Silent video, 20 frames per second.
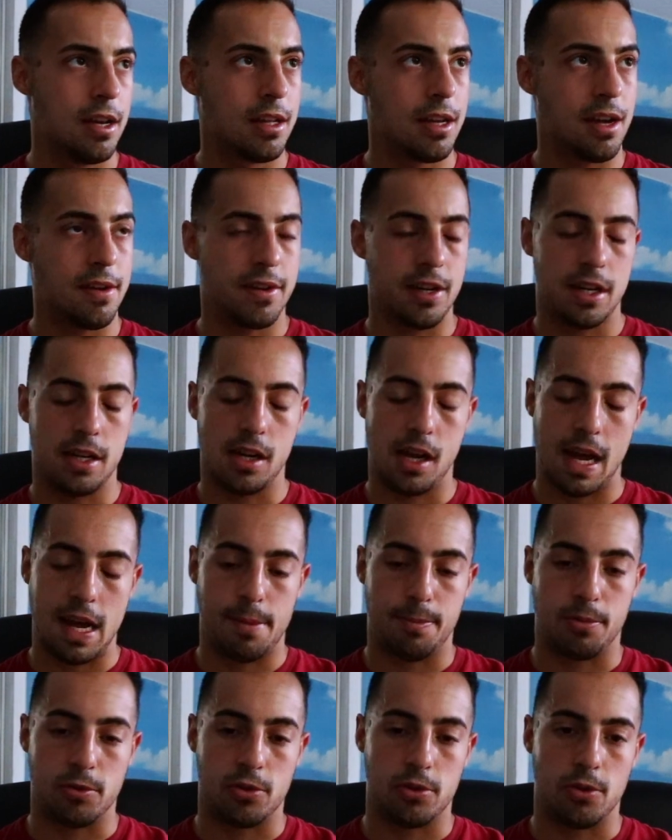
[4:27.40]
have it on the
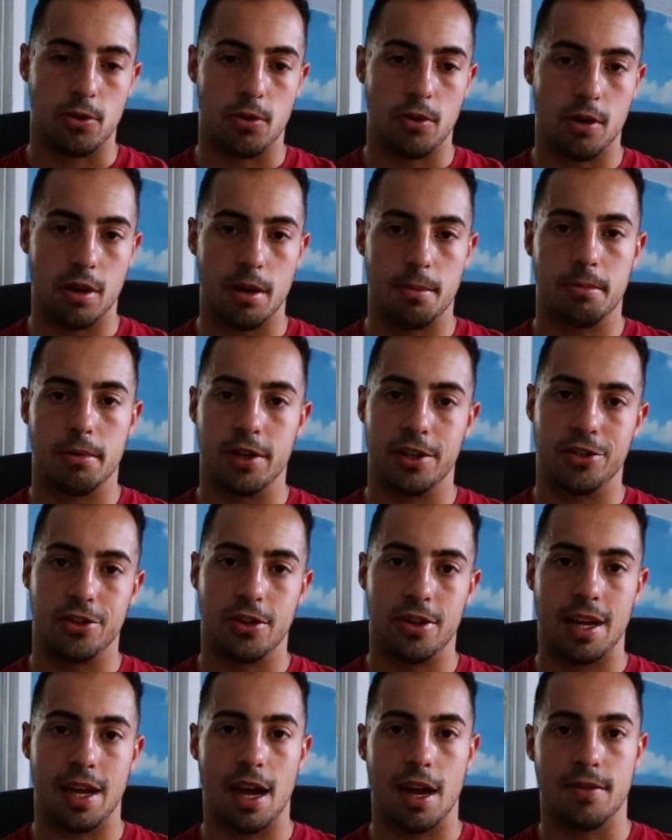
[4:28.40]
Apple Store, and I'm pretty sure
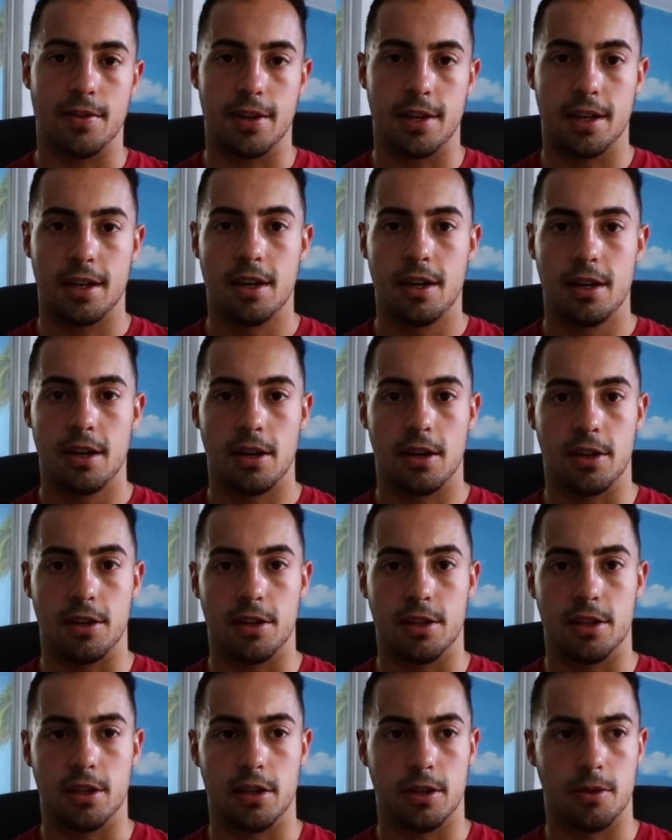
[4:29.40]
they have it
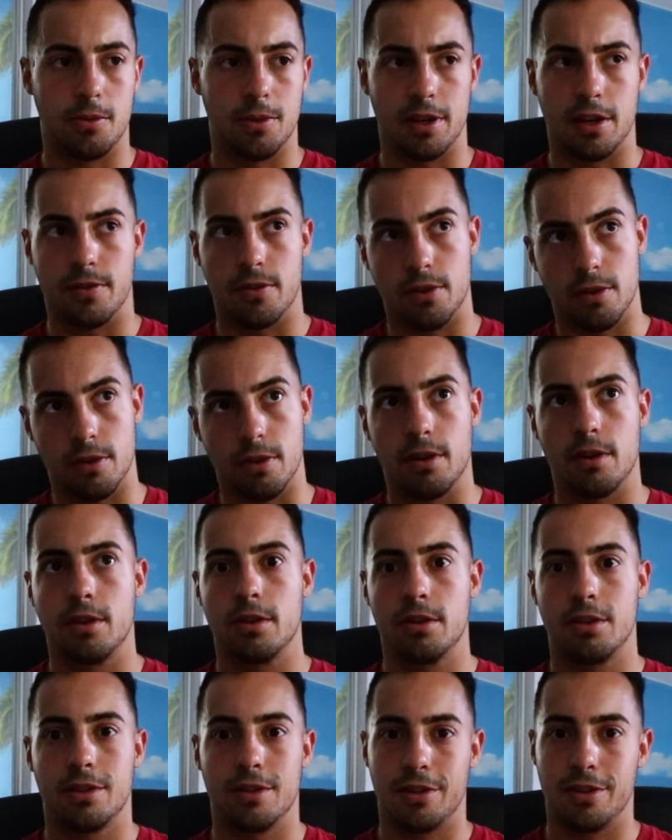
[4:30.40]
on the whatever
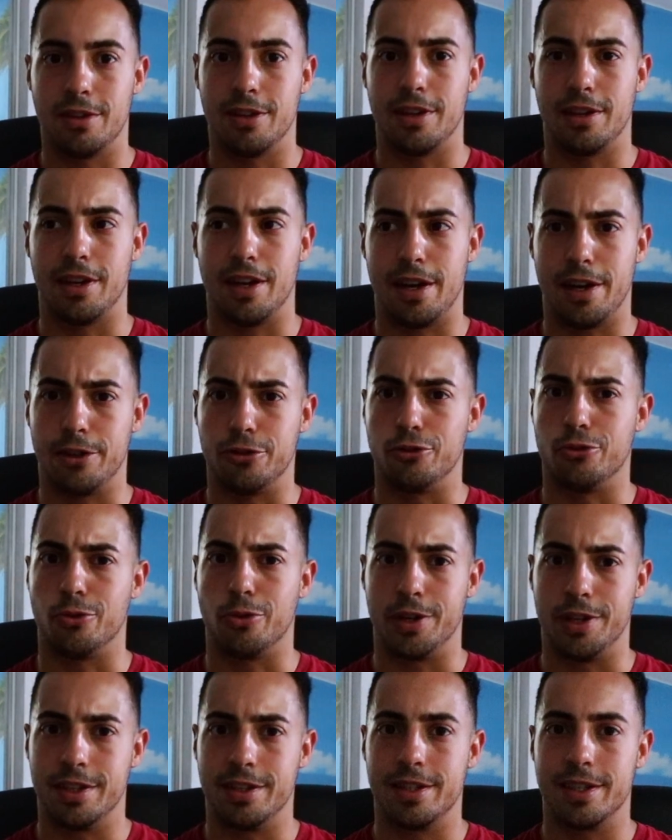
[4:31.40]
the
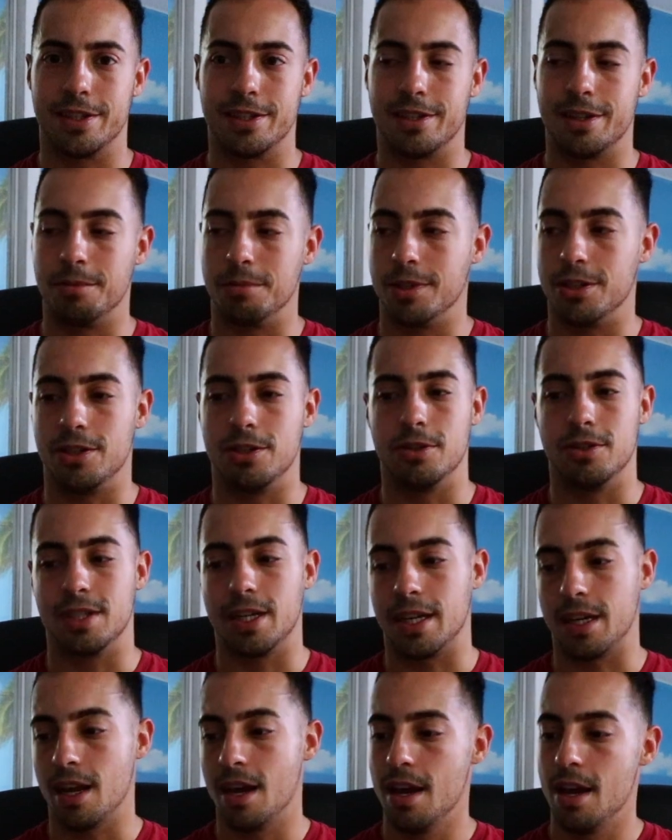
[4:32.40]
Android system is
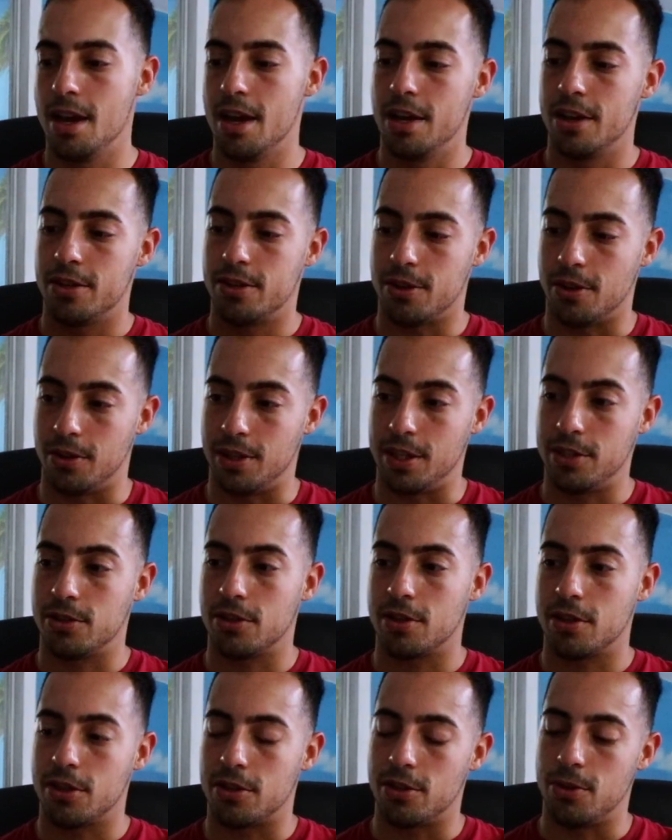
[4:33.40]
using. So these
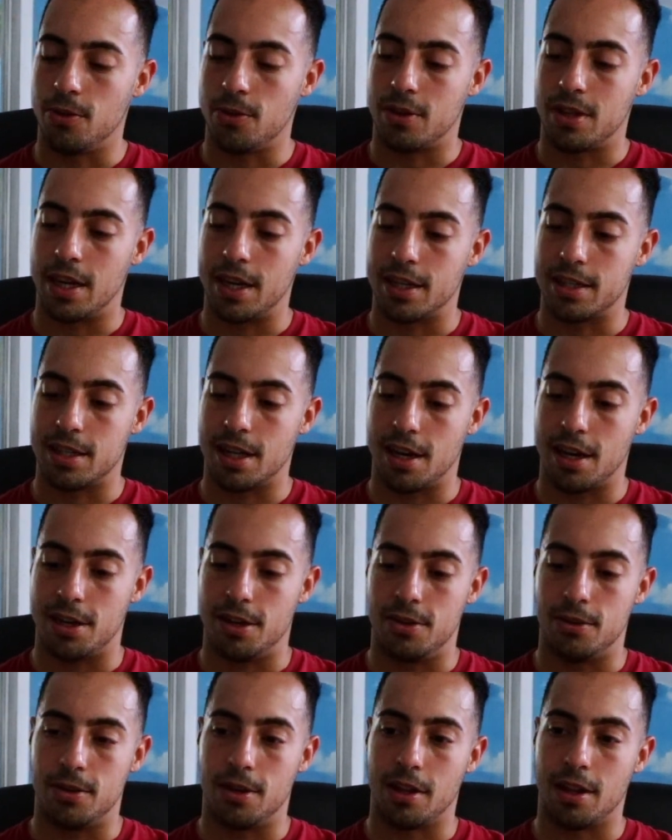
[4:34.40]
are the two things that I
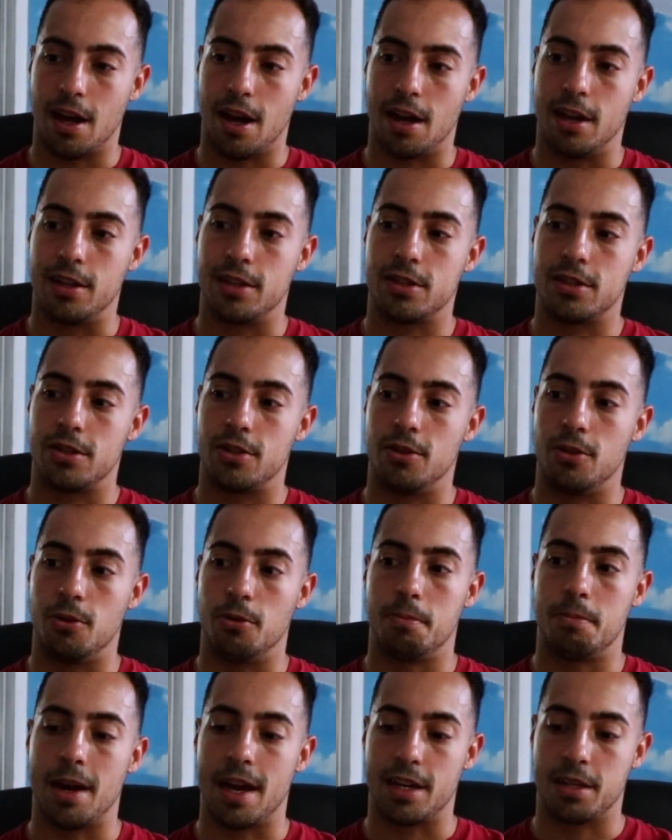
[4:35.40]
utilized to
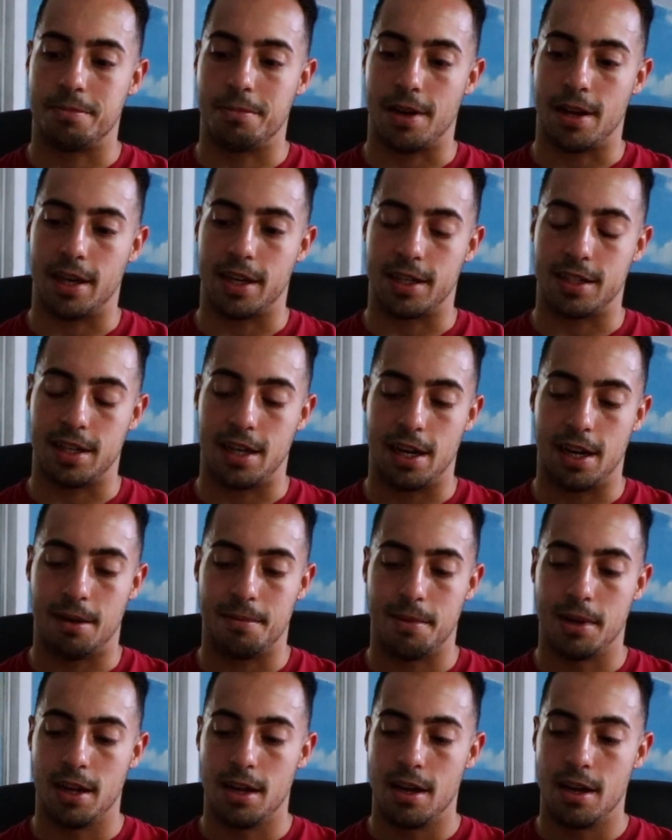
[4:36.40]
pass my exam.